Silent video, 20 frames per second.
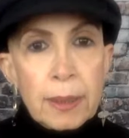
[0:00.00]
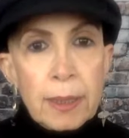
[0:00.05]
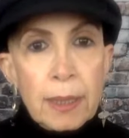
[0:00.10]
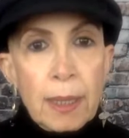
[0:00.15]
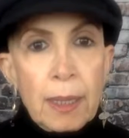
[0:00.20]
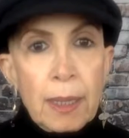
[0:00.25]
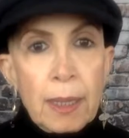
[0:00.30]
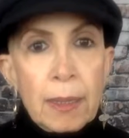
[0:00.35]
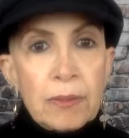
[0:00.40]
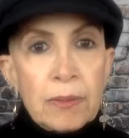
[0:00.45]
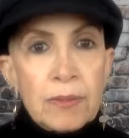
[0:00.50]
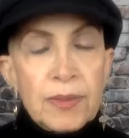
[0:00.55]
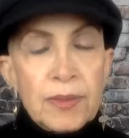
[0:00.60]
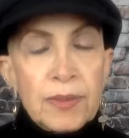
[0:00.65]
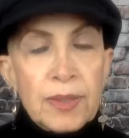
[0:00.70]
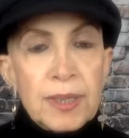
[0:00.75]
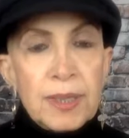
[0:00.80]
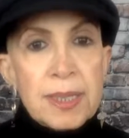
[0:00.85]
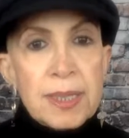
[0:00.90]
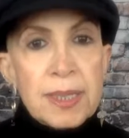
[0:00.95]
of
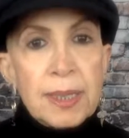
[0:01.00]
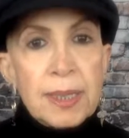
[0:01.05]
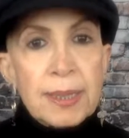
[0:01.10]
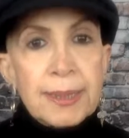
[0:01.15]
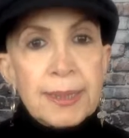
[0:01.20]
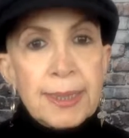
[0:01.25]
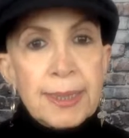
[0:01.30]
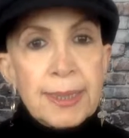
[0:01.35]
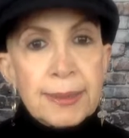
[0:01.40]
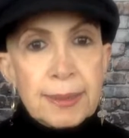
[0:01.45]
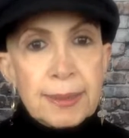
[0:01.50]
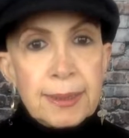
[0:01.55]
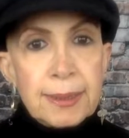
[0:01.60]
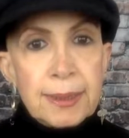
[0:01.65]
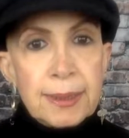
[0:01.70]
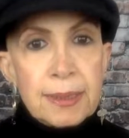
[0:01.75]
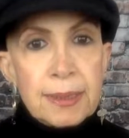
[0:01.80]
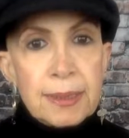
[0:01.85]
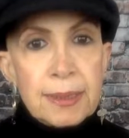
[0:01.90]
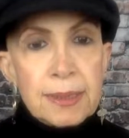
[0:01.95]
these
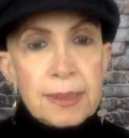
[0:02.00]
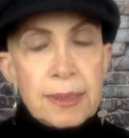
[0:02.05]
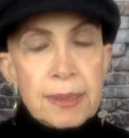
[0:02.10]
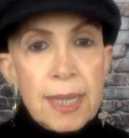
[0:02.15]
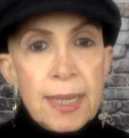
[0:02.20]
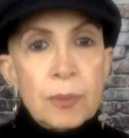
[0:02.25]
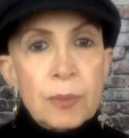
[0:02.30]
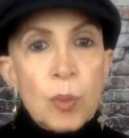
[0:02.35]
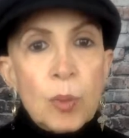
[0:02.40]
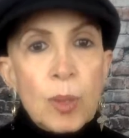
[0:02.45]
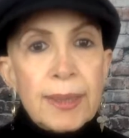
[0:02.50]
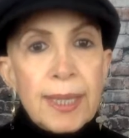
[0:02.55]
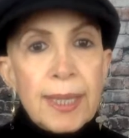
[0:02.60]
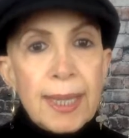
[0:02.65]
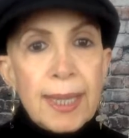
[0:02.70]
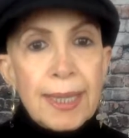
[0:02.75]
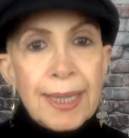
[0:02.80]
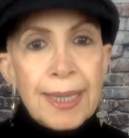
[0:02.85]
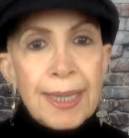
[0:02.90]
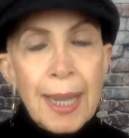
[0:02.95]
identities. And when
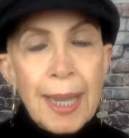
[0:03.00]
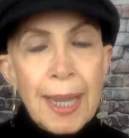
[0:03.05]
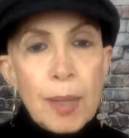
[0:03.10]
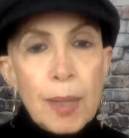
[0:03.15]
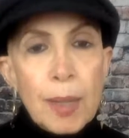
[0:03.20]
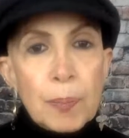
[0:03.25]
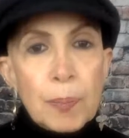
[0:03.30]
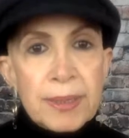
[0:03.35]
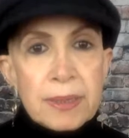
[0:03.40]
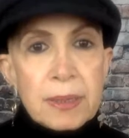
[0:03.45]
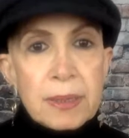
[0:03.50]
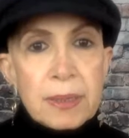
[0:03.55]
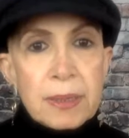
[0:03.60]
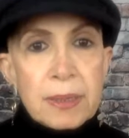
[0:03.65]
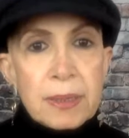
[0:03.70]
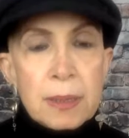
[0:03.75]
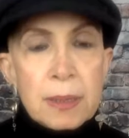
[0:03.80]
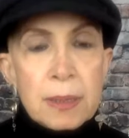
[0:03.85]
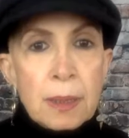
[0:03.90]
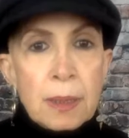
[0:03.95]
that happens,
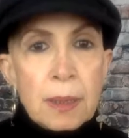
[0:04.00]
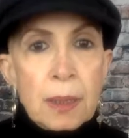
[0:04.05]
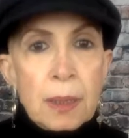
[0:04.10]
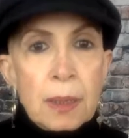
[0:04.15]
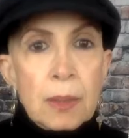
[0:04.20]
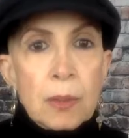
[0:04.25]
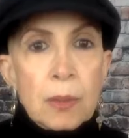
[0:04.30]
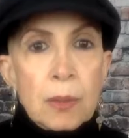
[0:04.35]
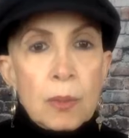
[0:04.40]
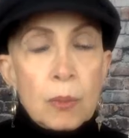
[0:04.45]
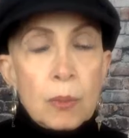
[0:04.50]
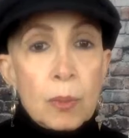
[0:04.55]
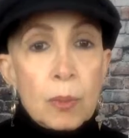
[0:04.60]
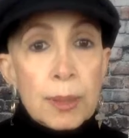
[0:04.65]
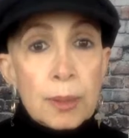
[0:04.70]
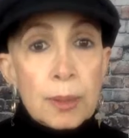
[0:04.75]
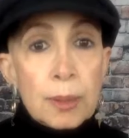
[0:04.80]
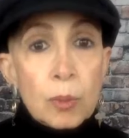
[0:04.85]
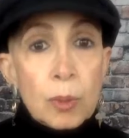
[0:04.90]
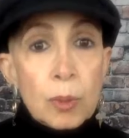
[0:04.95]
what
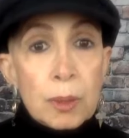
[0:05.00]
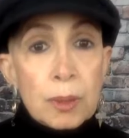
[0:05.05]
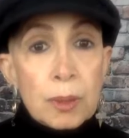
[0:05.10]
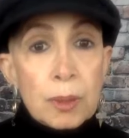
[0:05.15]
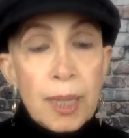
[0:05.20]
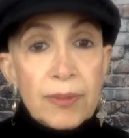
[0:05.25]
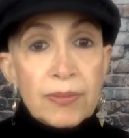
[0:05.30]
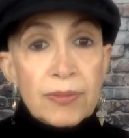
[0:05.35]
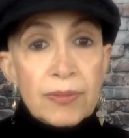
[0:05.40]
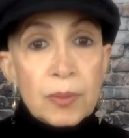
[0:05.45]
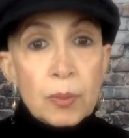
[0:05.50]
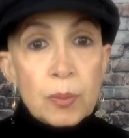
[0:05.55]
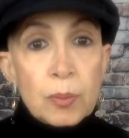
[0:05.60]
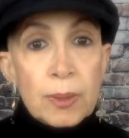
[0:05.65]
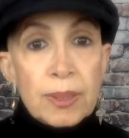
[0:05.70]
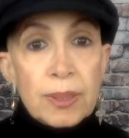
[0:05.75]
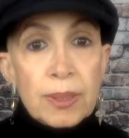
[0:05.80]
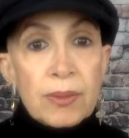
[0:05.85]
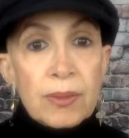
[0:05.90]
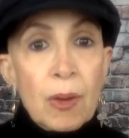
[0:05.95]
we're left with
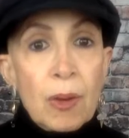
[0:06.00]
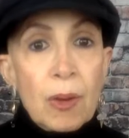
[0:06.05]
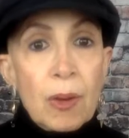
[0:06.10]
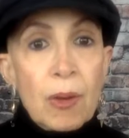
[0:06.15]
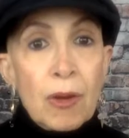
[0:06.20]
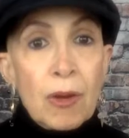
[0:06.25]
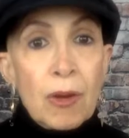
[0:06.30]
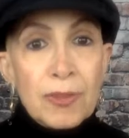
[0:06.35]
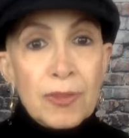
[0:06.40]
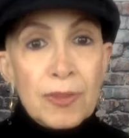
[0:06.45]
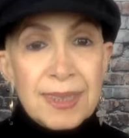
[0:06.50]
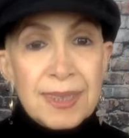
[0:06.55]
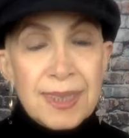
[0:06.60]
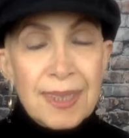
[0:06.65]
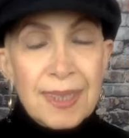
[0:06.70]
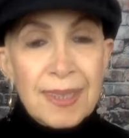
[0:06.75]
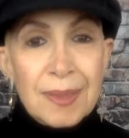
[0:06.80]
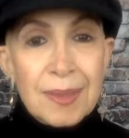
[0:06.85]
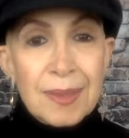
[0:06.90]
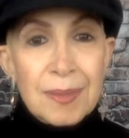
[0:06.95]

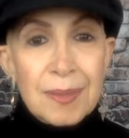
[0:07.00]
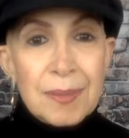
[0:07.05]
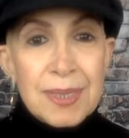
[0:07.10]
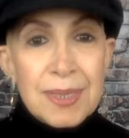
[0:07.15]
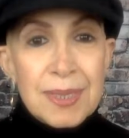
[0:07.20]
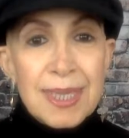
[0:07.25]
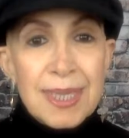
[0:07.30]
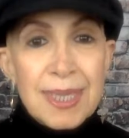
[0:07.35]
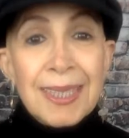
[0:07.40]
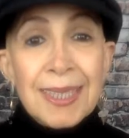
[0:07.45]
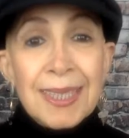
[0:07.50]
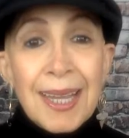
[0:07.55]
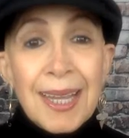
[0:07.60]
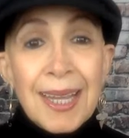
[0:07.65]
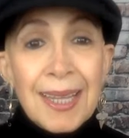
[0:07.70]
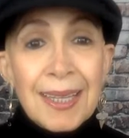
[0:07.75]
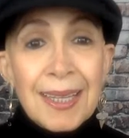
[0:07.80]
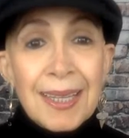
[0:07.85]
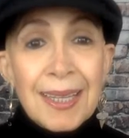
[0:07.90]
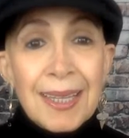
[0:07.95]
oftentimes in a
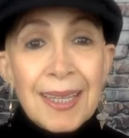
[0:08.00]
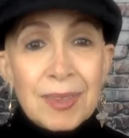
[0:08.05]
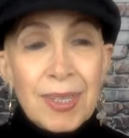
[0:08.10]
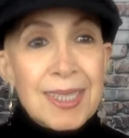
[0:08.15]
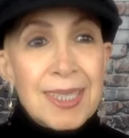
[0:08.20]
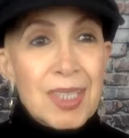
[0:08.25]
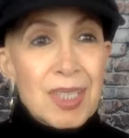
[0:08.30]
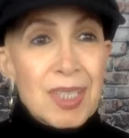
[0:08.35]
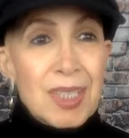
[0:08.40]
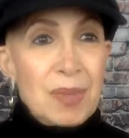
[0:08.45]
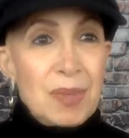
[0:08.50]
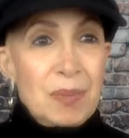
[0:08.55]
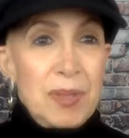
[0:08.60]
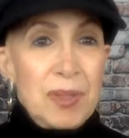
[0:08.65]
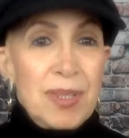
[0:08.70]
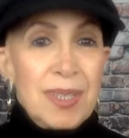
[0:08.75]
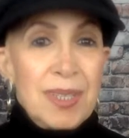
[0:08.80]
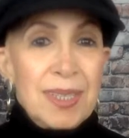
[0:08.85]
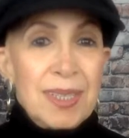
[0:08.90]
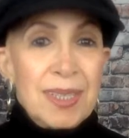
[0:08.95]
transition
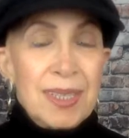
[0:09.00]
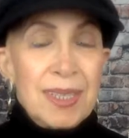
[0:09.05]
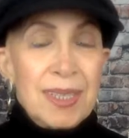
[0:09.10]
period